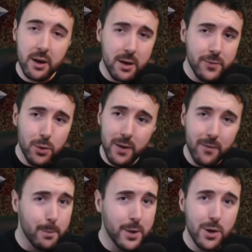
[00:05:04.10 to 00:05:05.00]
they're going to do
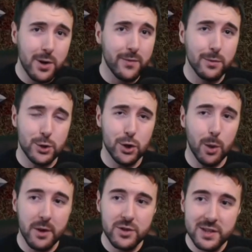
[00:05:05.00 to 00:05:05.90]
a beautiful
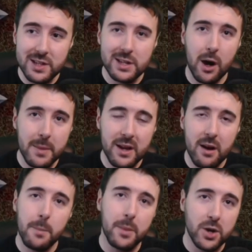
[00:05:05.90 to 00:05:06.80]
job of just
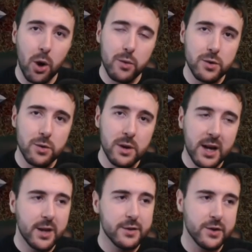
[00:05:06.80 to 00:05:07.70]
gumming up a corridor,
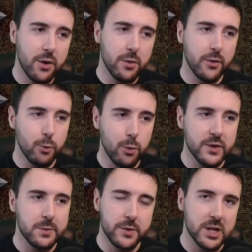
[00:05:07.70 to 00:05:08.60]
so the
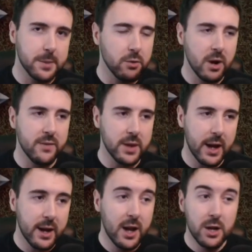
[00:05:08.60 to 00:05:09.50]
Rot Spawns are going to be great for
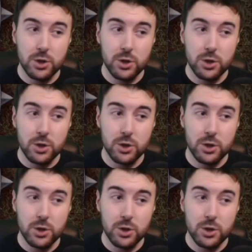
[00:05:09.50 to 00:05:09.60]
that.